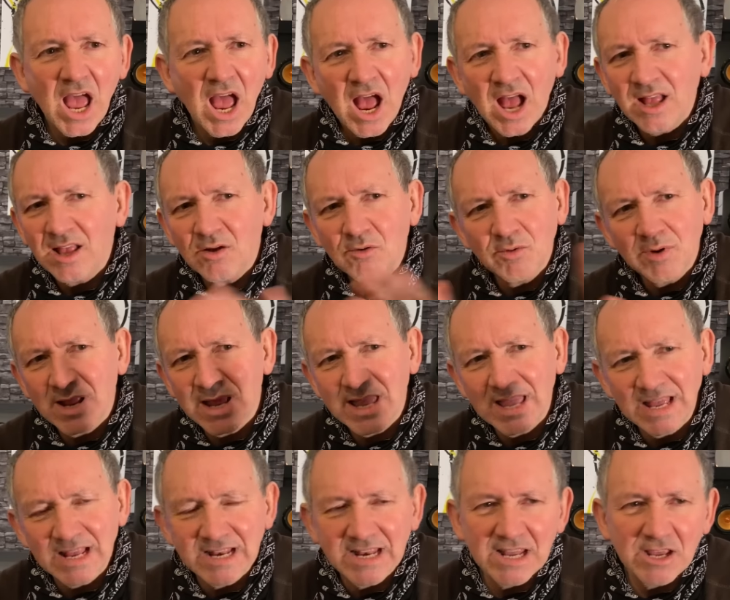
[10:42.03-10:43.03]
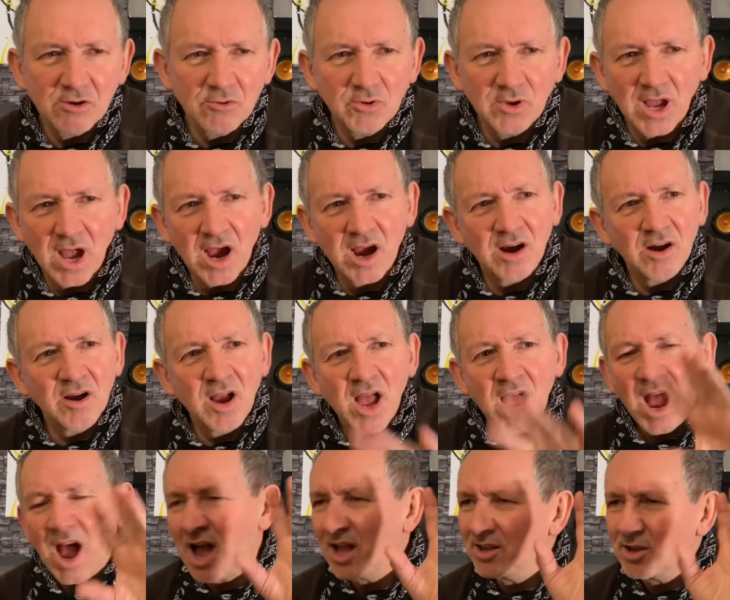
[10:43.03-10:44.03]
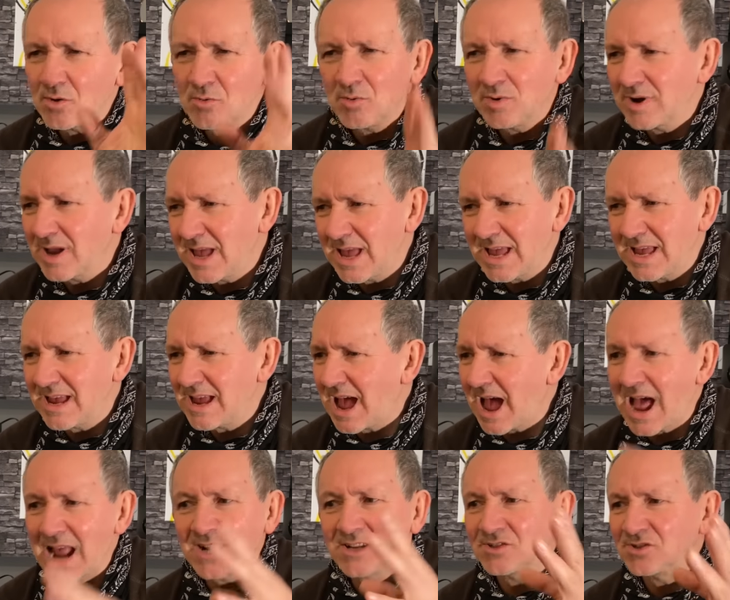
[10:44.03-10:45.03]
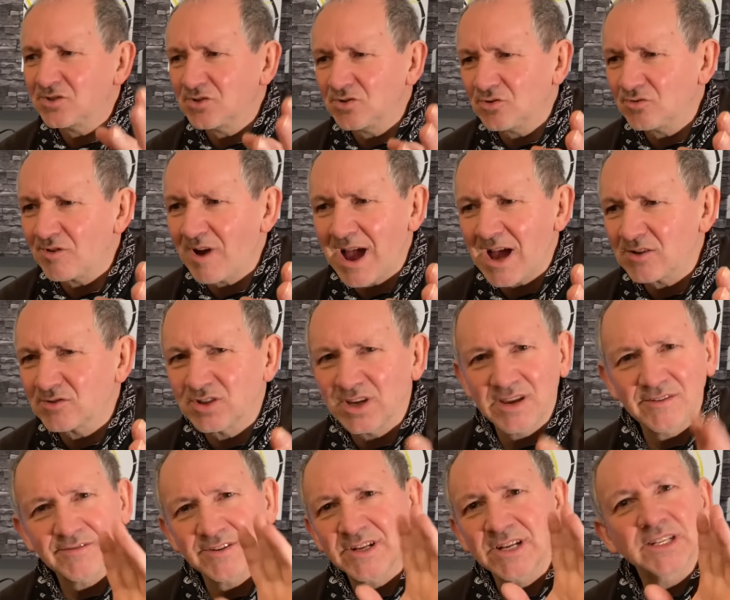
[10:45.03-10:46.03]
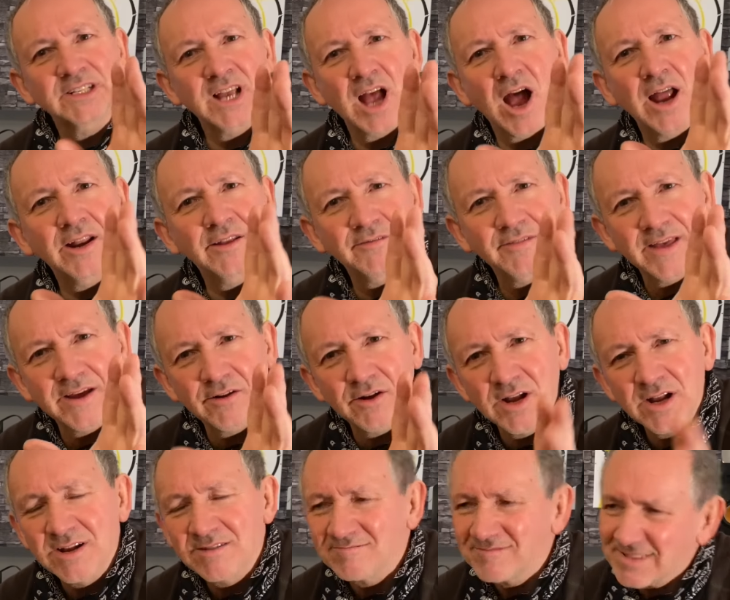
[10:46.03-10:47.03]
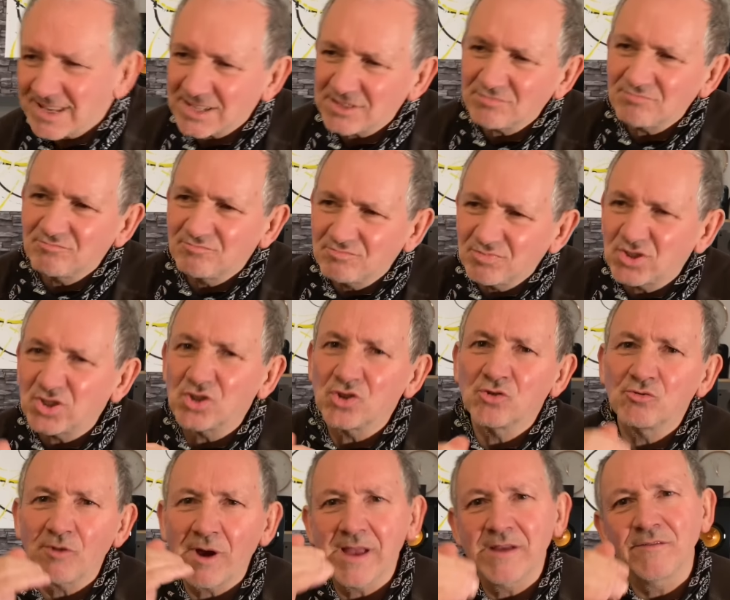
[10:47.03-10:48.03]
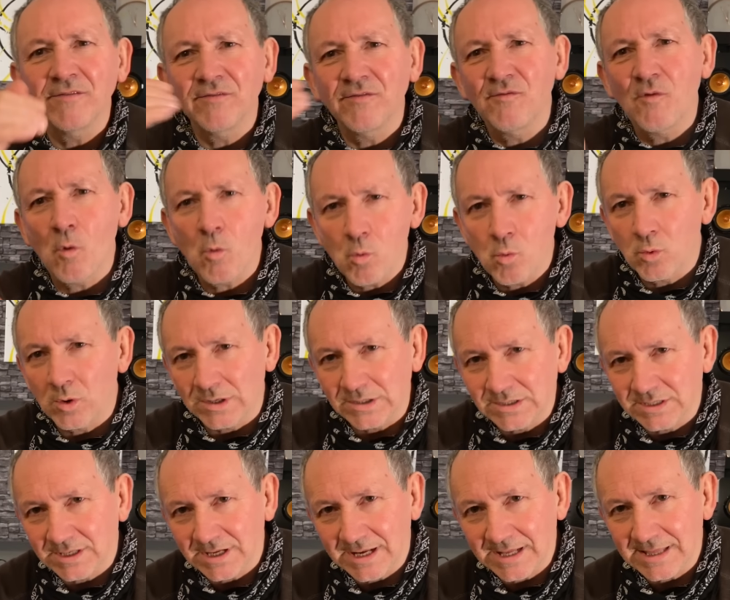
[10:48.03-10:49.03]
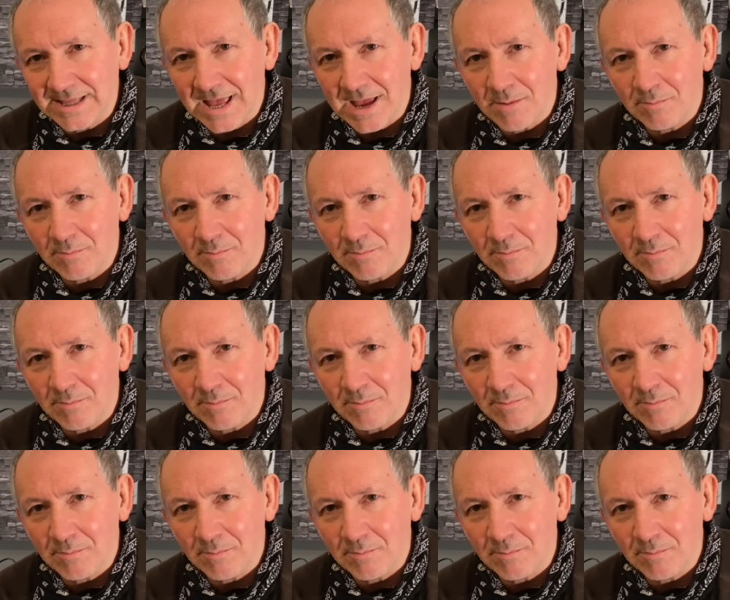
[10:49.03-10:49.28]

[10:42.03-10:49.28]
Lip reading: I don't want to hear Neil Young. I don't want to hear Alison Krauss even. It's kind of they're straightforward in